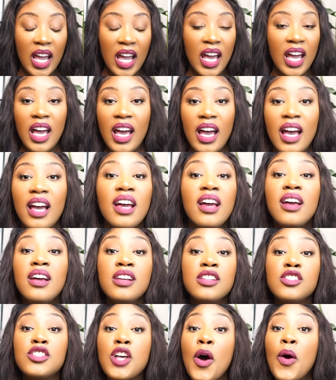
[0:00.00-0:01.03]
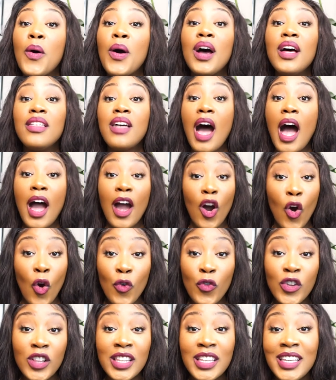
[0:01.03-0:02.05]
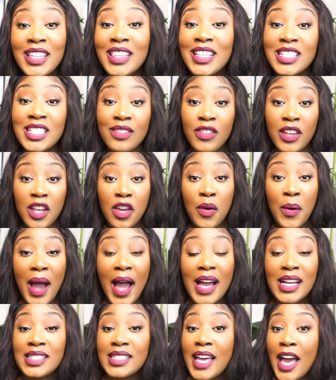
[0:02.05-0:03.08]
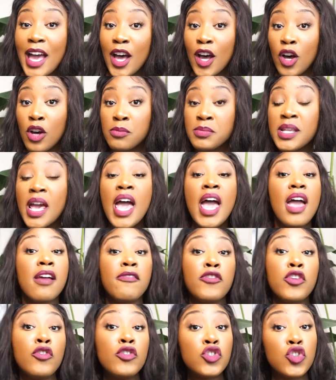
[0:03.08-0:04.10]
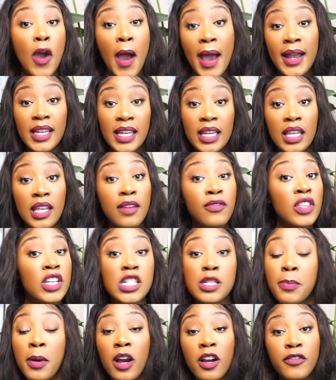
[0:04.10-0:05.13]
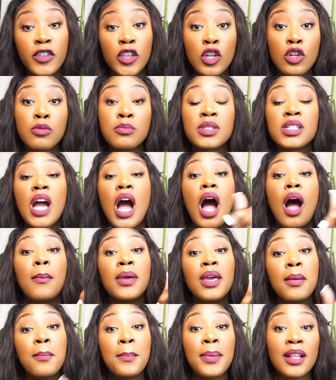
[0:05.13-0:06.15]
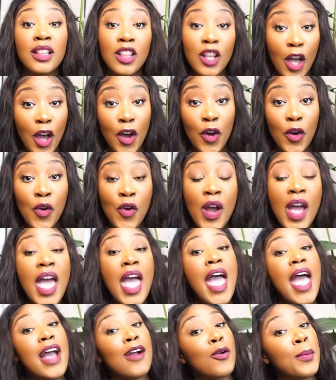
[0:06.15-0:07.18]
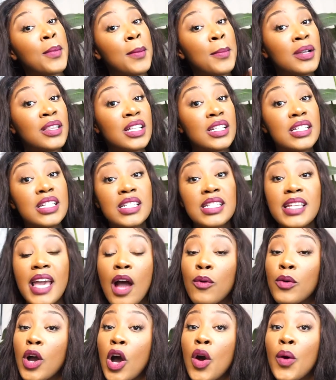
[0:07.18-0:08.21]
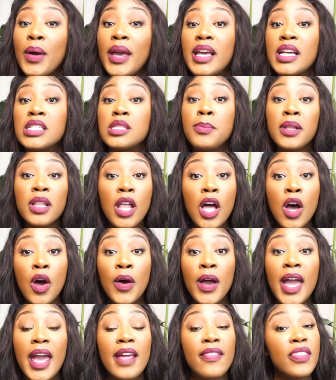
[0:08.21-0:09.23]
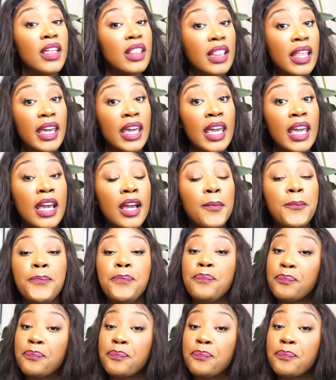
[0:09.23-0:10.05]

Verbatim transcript: uh. So i hopefully this video has helped. If you tried any of these perfumes, comment below. And remember the discount code is below in the link